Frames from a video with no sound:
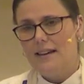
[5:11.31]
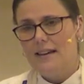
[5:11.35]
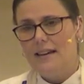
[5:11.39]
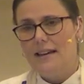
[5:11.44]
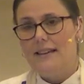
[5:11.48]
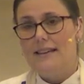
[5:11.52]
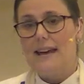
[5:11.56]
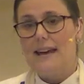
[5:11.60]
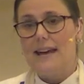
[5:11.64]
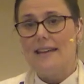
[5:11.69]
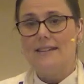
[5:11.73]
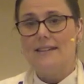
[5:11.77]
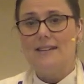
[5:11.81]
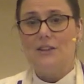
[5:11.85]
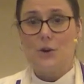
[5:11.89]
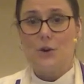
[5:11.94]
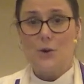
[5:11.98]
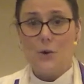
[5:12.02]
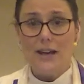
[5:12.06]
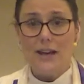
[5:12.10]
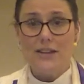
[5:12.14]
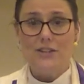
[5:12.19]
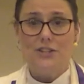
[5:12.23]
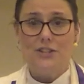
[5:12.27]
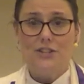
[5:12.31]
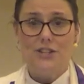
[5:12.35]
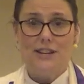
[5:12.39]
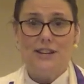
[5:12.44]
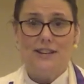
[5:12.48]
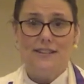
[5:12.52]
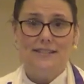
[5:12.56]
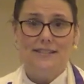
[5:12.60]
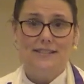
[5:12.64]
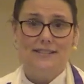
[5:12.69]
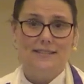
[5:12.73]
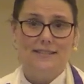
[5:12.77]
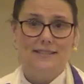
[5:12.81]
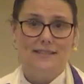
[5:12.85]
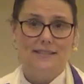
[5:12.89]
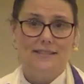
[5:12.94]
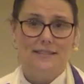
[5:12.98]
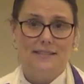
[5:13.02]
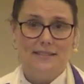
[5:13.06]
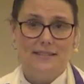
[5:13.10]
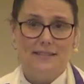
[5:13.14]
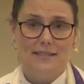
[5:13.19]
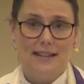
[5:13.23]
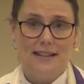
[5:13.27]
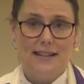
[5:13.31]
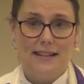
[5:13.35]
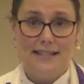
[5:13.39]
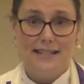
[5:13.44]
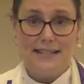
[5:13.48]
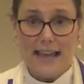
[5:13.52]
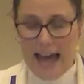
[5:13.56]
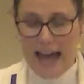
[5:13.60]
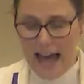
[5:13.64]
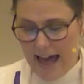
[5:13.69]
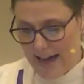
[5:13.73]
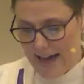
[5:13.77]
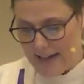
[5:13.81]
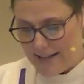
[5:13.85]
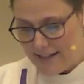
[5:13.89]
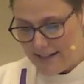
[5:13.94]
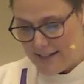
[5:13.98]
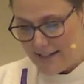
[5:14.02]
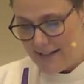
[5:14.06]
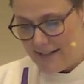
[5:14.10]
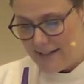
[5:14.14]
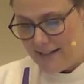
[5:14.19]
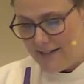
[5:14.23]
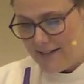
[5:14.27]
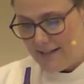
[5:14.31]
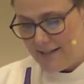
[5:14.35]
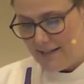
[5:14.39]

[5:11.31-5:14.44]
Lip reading: And yet the question is asked